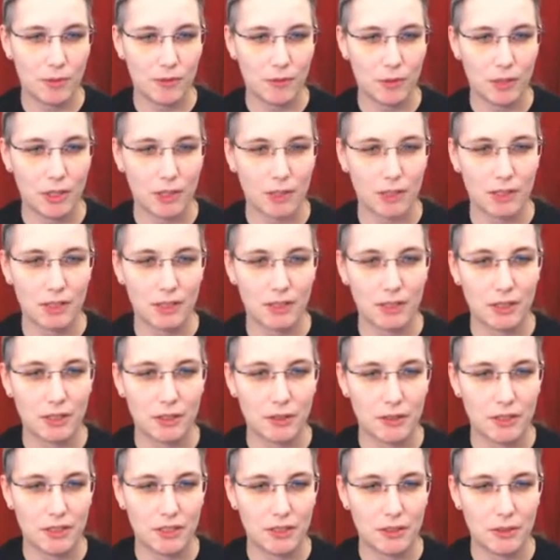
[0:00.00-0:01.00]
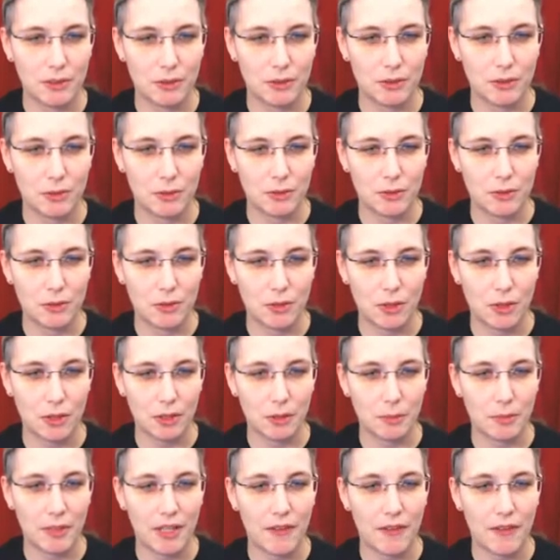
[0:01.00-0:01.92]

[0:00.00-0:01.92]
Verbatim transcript: before I continue to talk